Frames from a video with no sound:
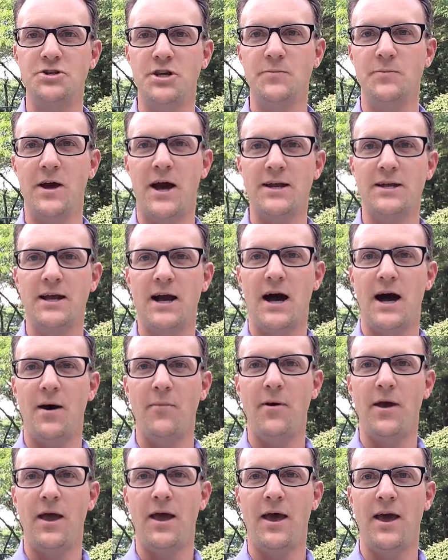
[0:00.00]

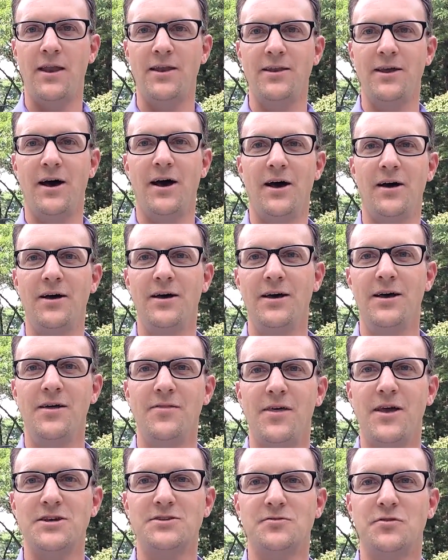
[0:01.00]
yoderteam.com. And
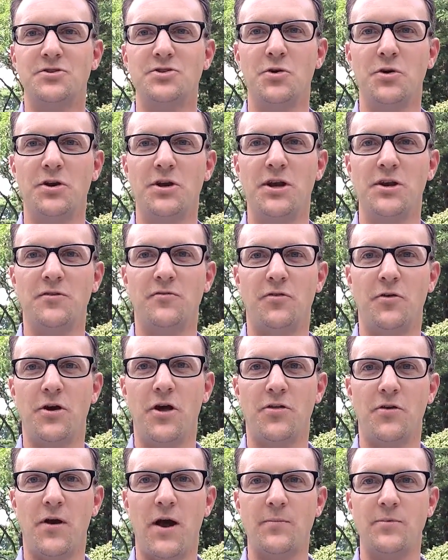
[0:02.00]
thanks for tuning in
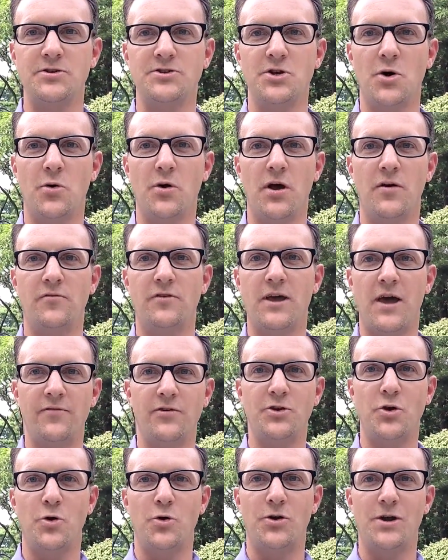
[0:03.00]
for another episode
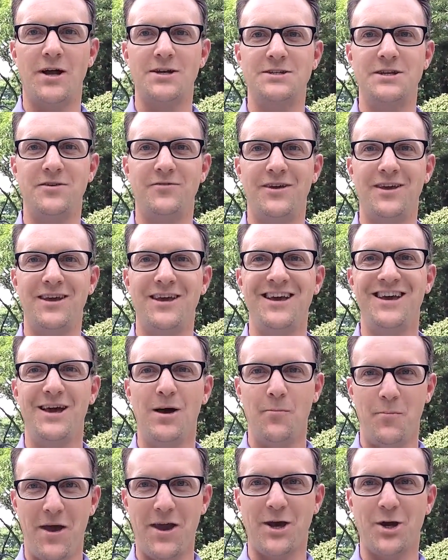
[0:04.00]
of KevinYoder.tv.
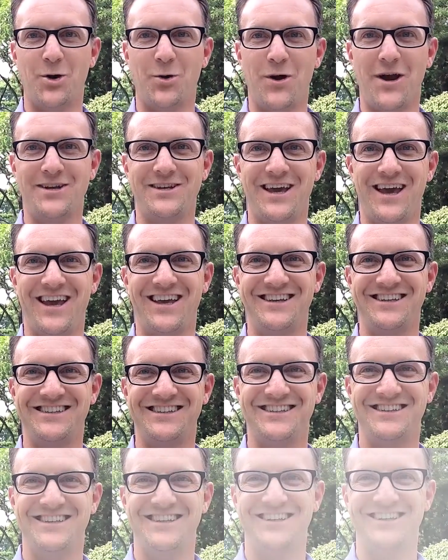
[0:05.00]
Make it a great day.